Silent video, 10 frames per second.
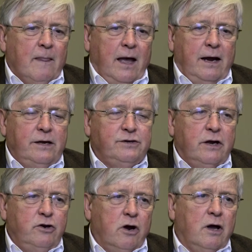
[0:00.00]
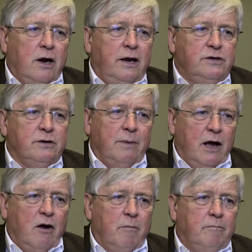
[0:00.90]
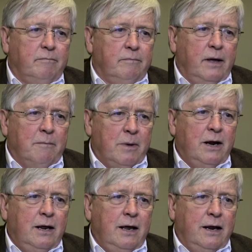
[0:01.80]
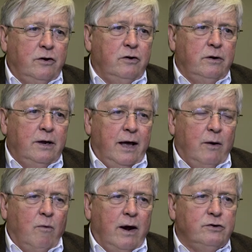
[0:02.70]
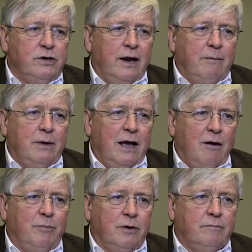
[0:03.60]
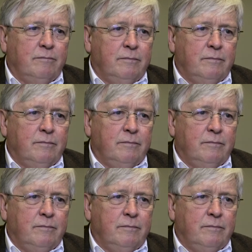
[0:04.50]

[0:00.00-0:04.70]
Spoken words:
and he said, "You're going to need some help and money in doing that. Why don't you let me help you?"